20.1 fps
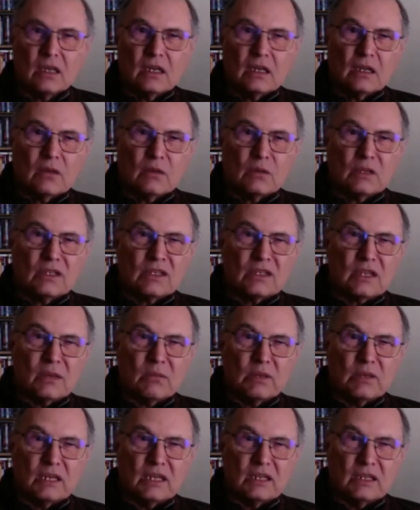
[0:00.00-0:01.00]
when
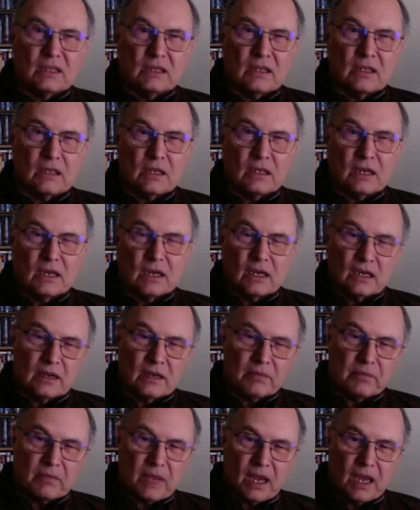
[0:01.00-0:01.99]
somebody
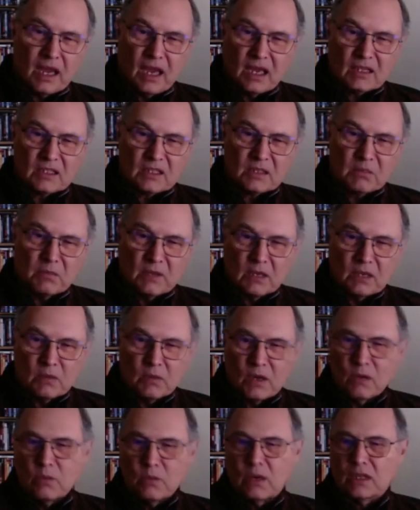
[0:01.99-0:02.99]
asked me,
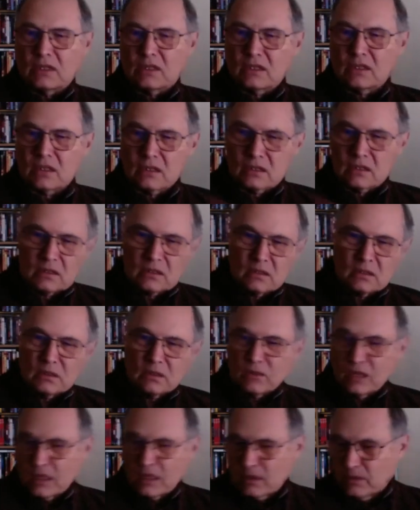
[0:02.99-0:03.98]
well, what's,
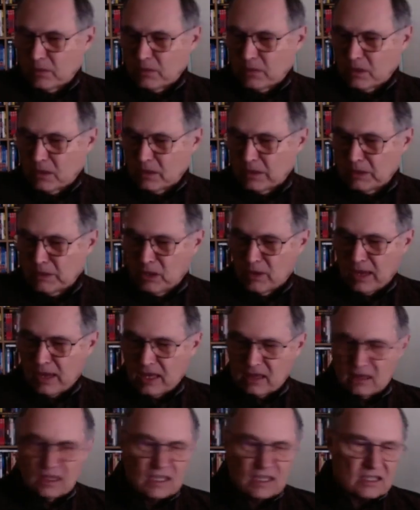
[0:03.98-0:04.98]

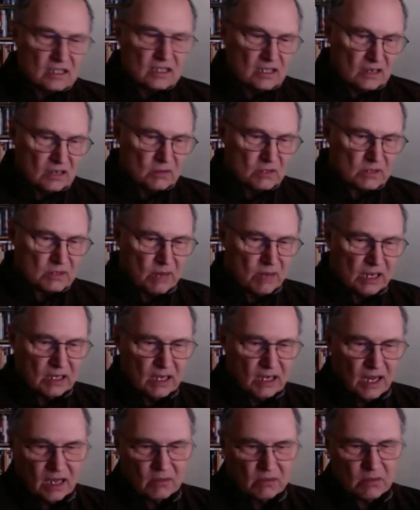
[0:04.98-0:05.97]
ethnicity was my
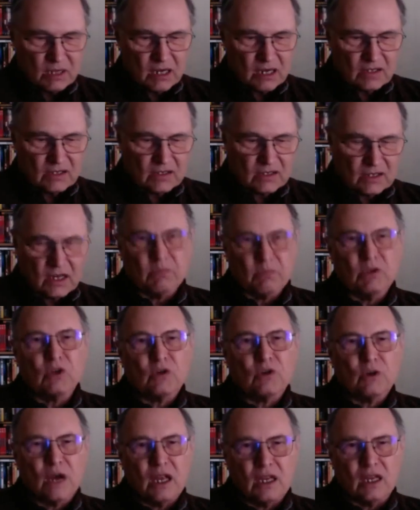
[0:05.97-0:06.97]
name. And I said, I'm
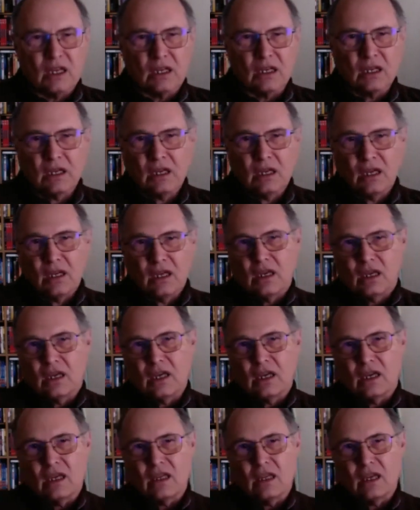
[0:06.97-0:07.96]
Ukrainian.
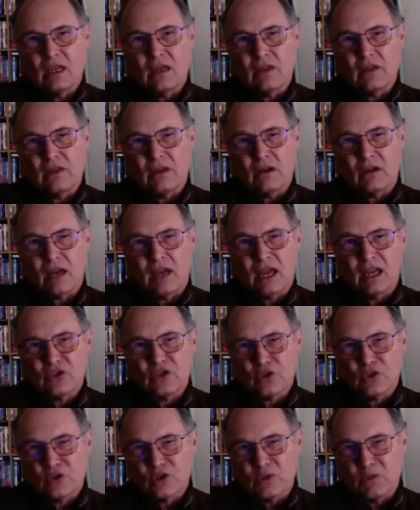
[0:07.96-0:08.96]
And their
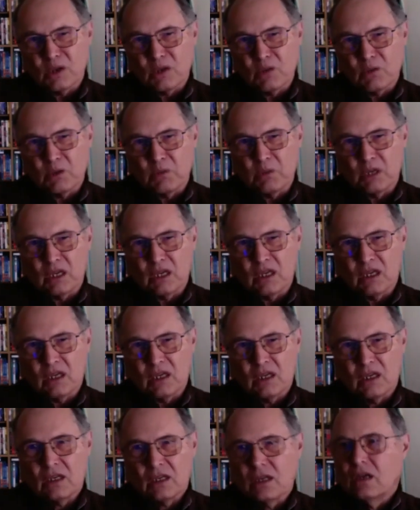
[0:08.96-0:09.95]
answer to me would be,
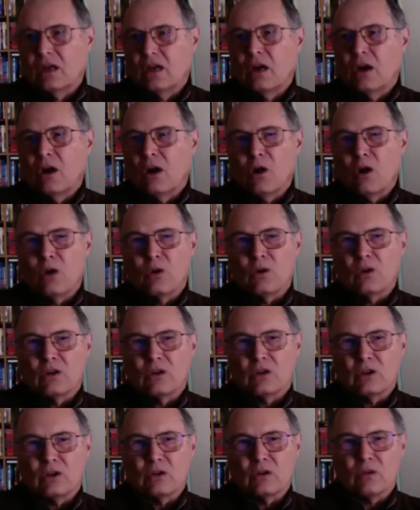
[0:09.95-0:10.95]
oh,
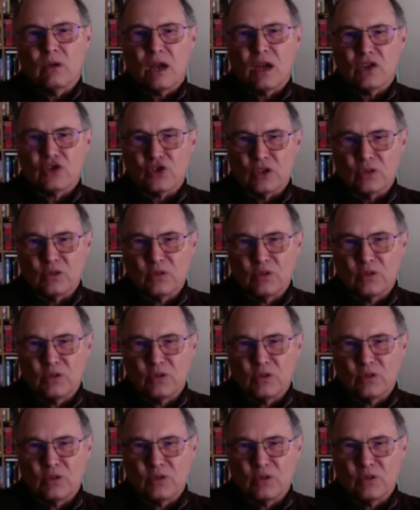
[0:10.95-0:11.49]
you're Russian.